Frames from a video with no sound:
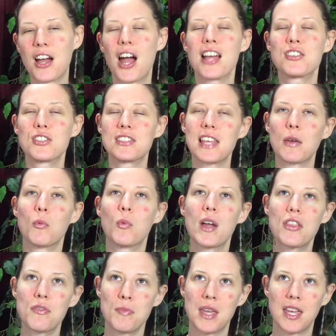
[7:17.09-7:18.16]
I should say
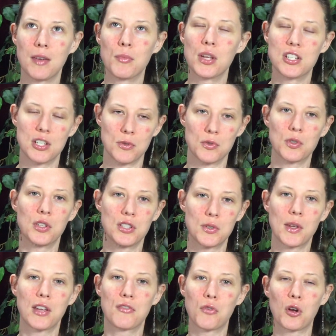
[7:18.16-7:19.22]
with me, but she was really
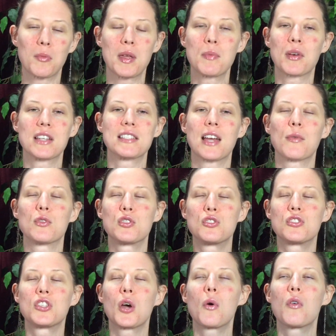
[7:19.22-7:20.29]
doing it for me because I was
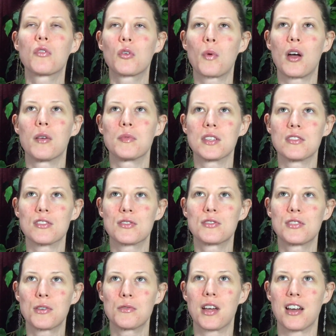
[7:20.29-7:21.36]
so overwhelmed and
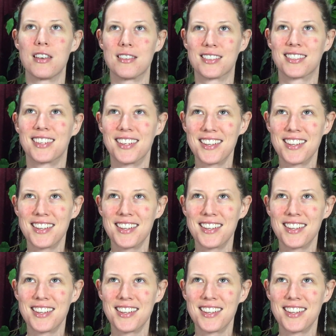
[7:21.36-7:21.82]
just so done